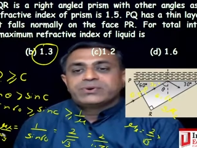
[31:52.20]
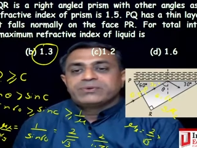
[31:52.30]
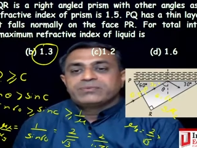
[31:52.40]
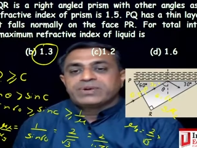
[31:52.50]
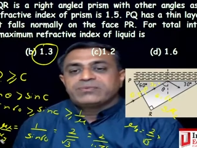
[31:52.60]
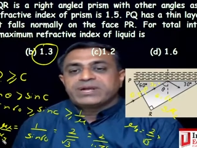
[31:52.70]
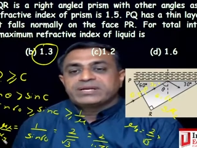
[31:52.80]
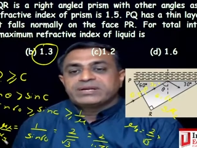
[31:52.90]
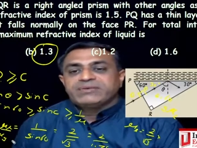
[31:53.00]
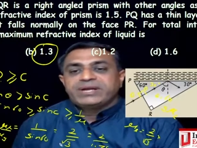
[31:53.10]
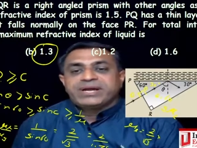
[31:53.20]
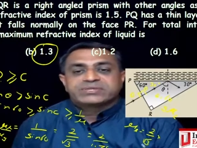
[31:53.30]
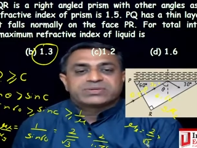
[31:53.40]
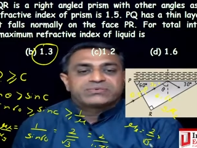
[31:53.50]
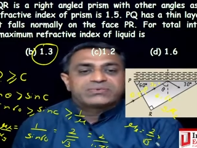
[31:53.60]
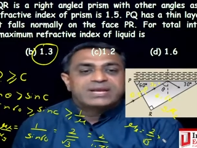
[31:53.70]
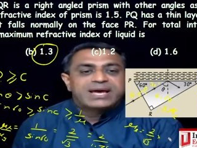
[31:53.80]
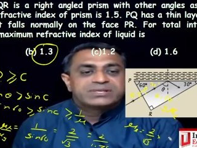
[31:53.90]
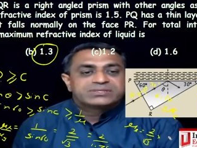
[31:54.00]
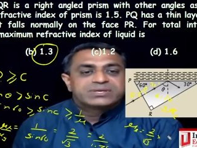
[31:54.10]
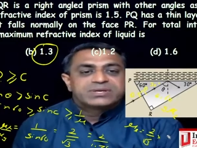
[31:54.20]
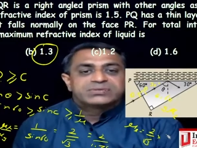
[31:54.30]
refractive index of glass.